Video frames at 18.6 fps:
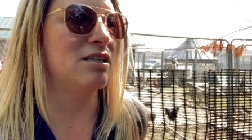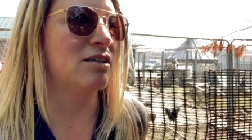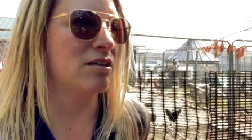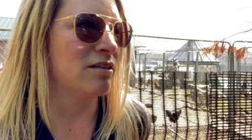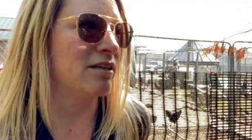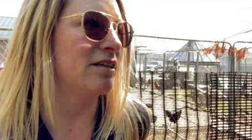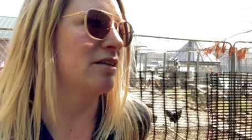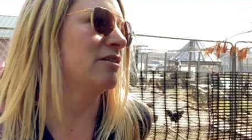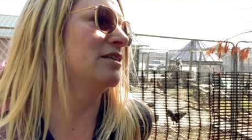
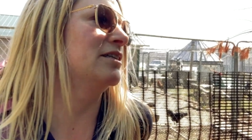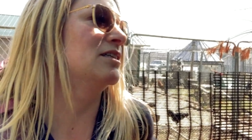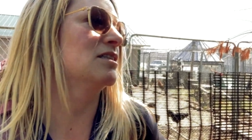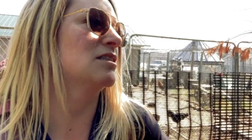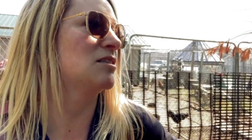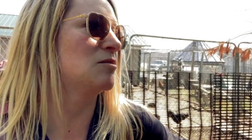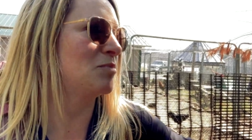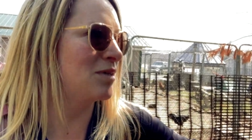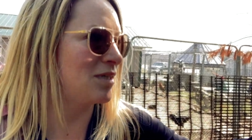You're literally
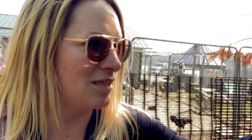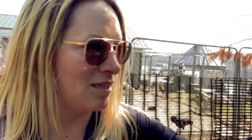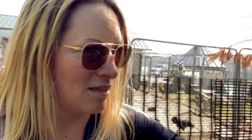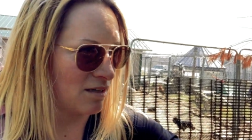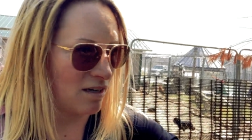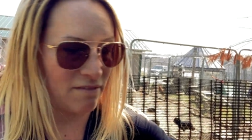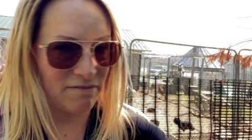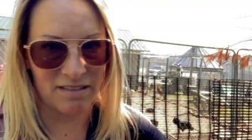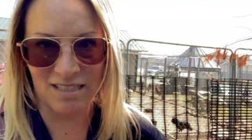just
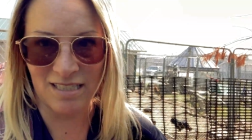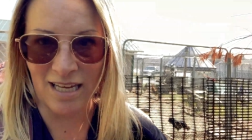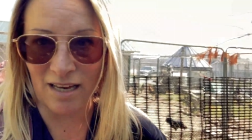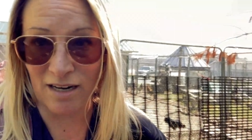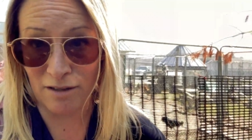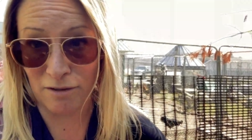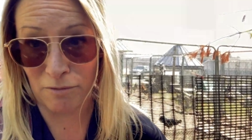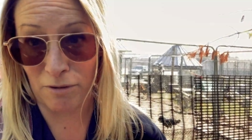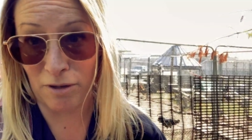peeing off the
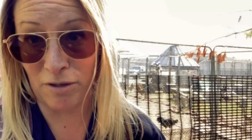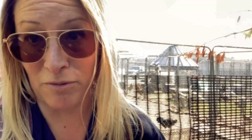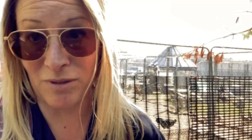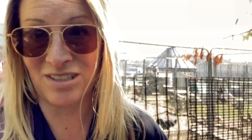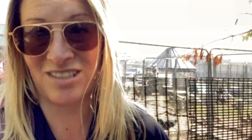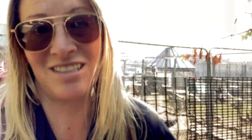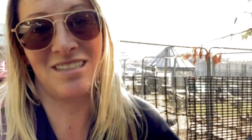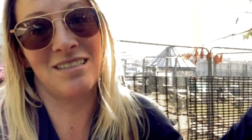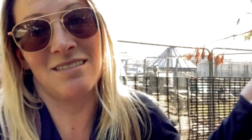side of the road,
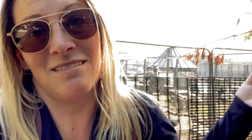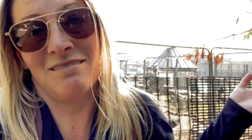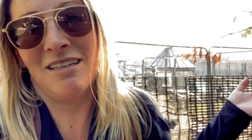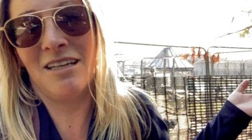which is,